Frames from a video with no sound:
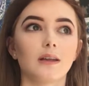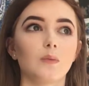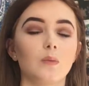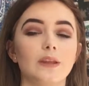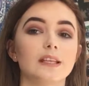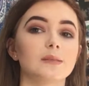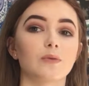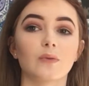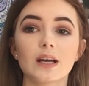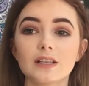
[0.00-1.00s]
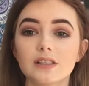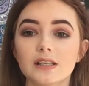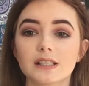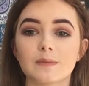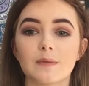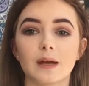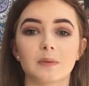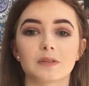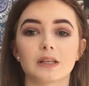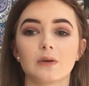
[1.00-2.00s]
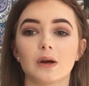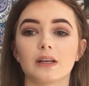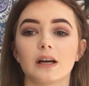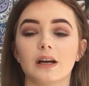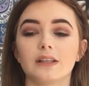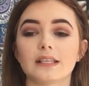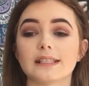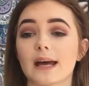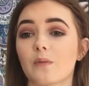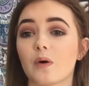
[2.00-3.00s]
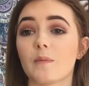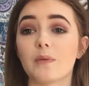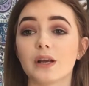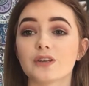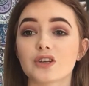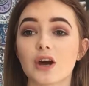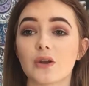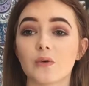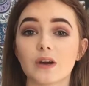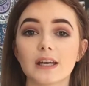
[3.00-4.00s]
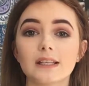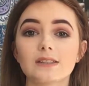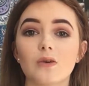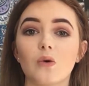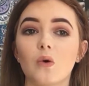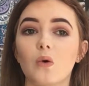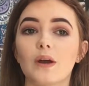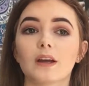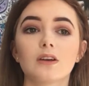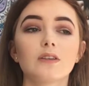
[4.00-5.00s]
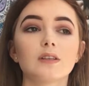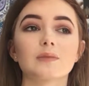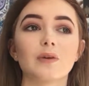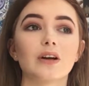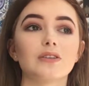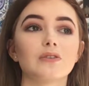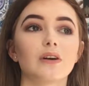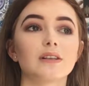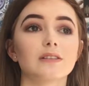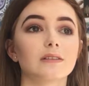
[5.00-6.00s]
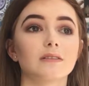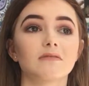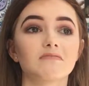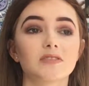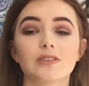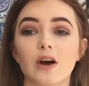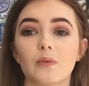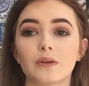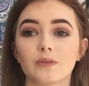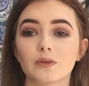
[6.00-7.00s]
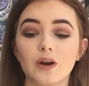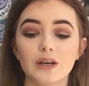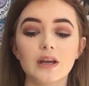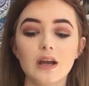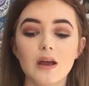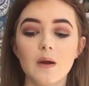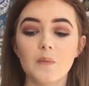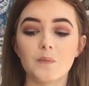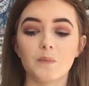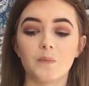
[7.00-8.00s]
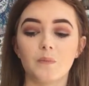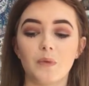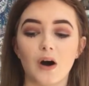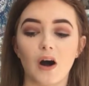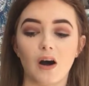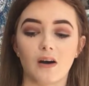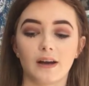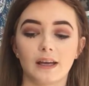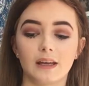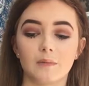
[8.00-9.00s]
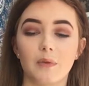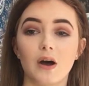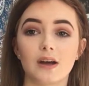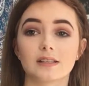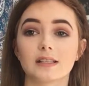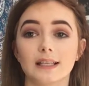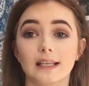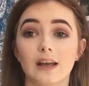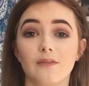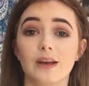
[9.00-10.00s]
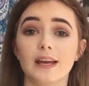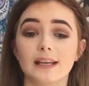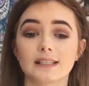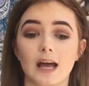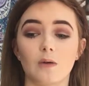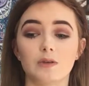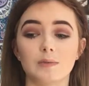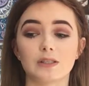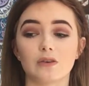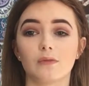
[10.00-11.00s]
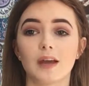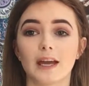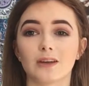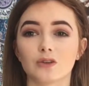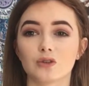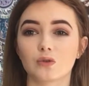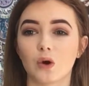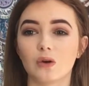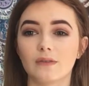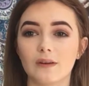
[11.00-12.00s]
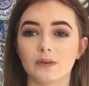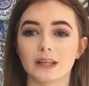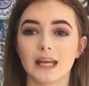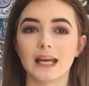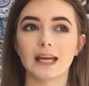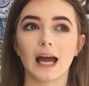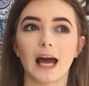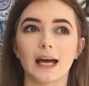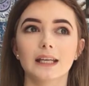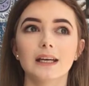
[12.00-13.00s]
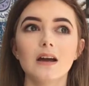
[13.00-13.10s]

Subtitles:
with inspiration. It's maybe helped some of you understand what a bullet journal is, or it could have inspired you guys to start one of your own. But I personally love it. It's helped me sort of get in control of everything and